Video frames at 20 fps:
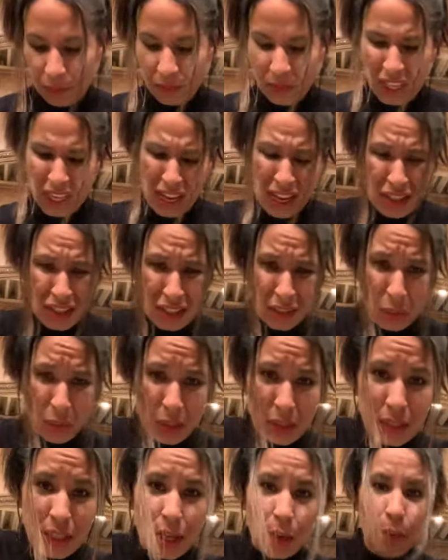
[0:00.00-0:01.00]
It actually
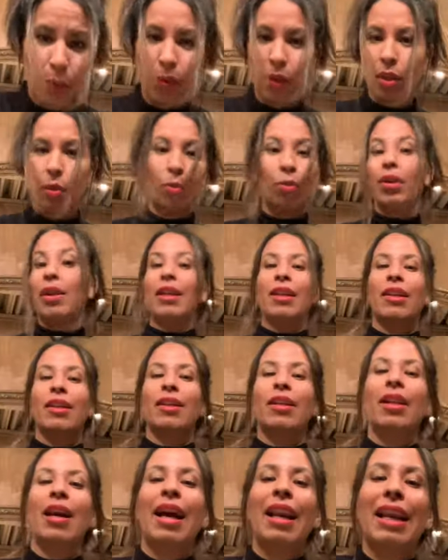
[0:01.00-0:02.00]
works out pretty, pretty
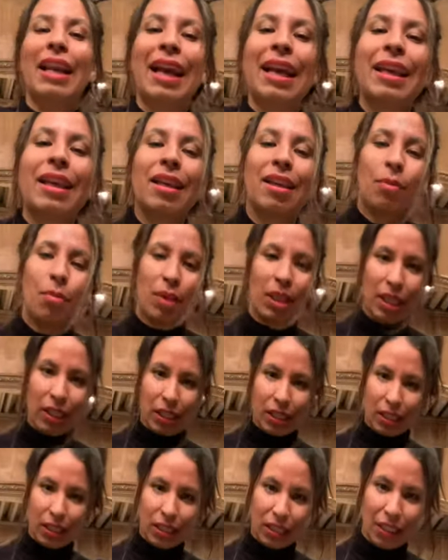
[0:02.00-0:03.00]
good. I like it
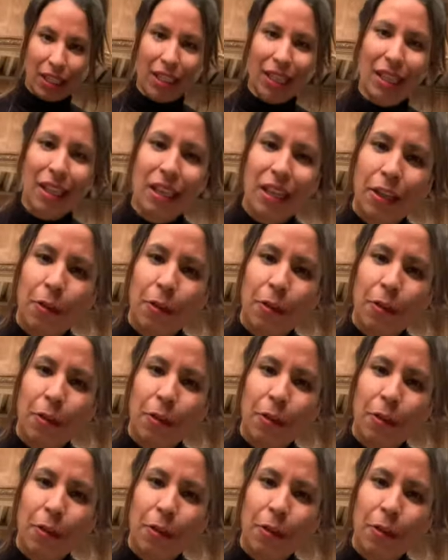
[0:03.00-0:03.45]
because it,